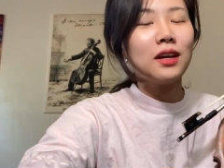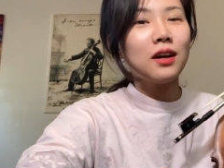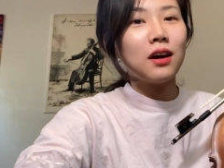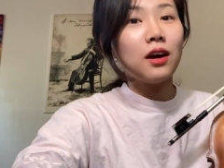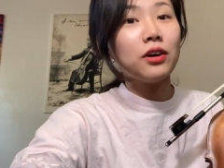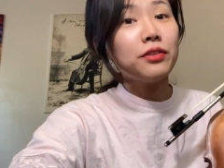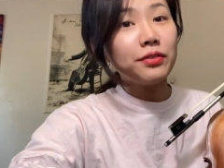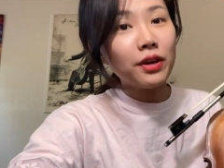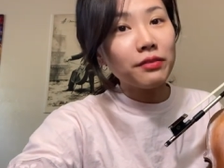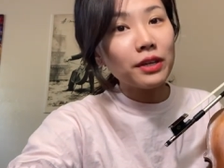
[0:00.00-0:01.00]
Uh, if
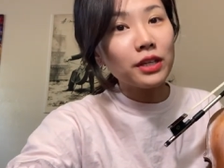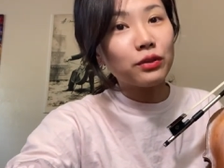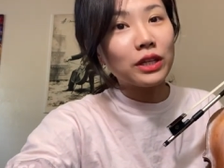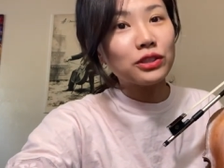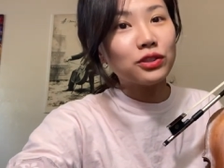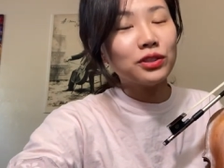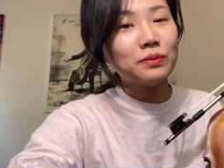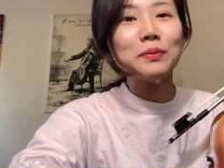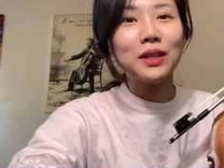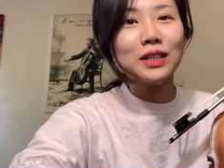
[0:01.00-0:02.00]
you have any
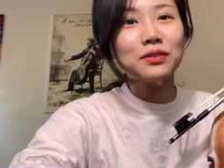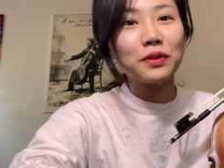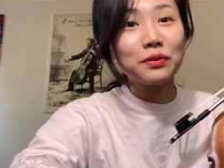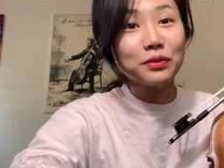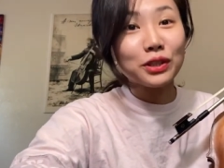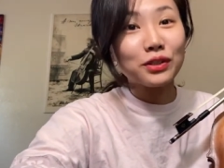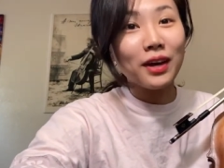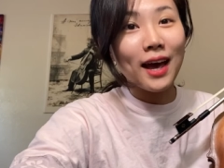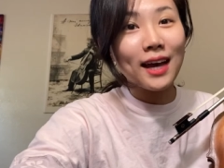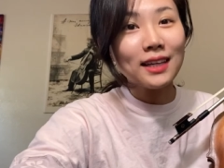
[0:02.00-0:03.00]
question, please feel free to
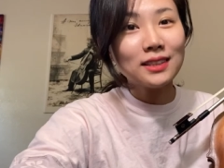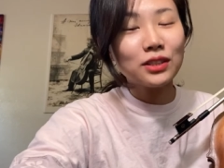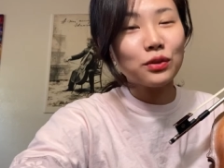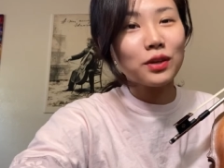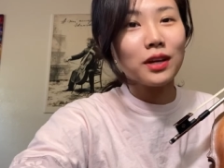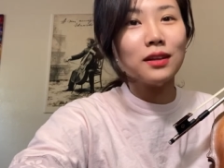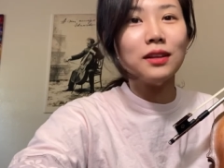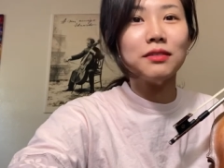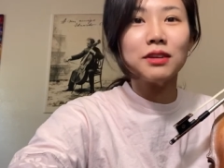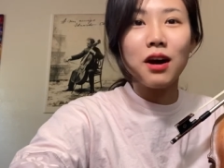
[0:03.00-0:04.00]
ask. You can
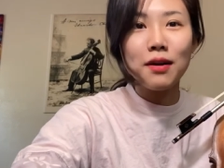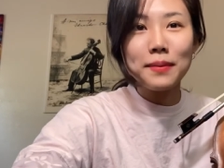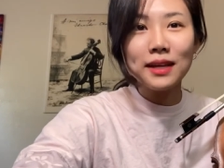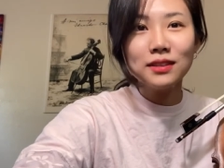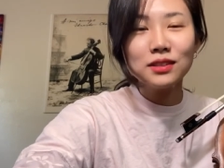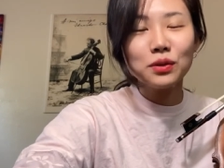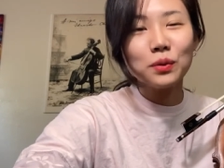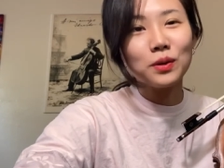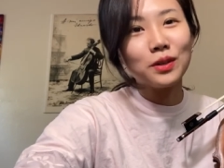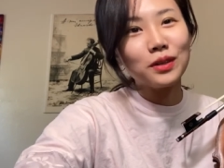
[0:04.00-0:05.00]
leave comments
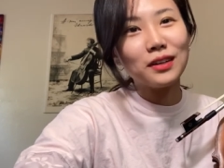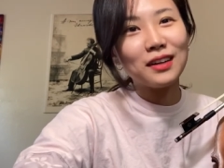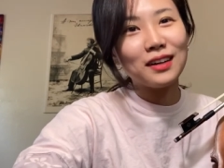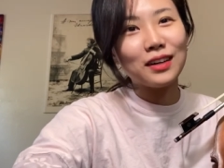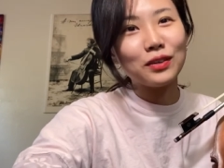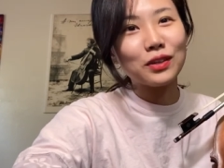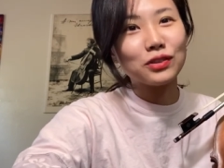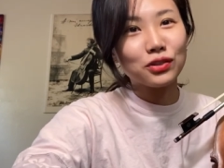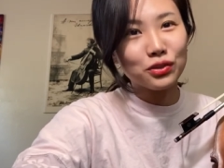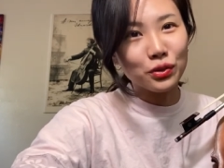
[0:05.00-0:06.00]
or uh, you can
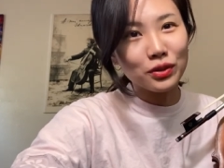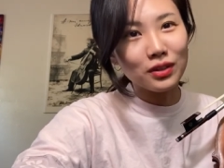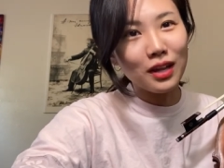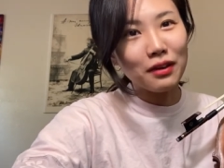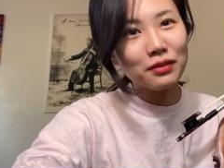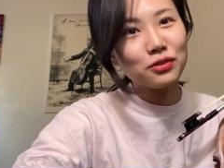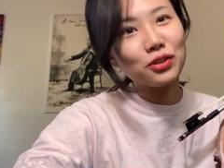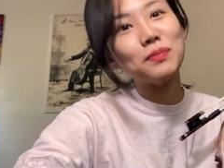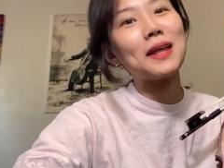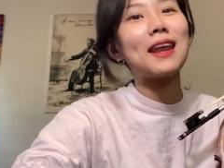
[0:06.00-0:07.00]
just join the live
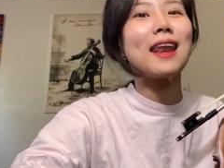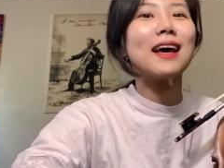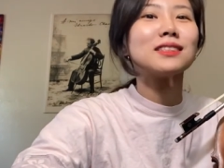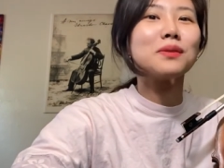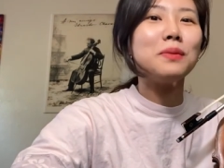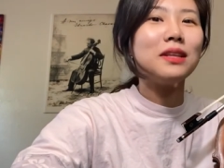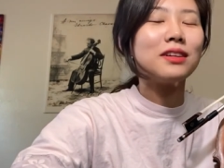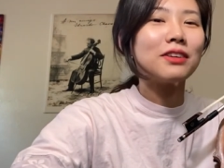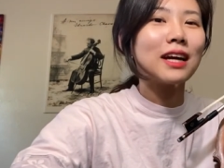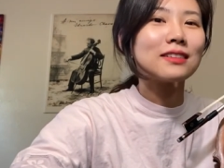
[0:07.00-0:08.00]
stream and then ask me
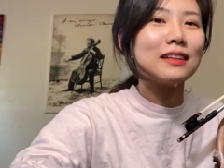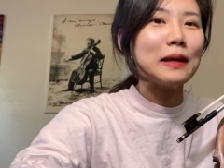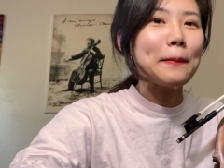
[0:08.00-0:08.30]
directly.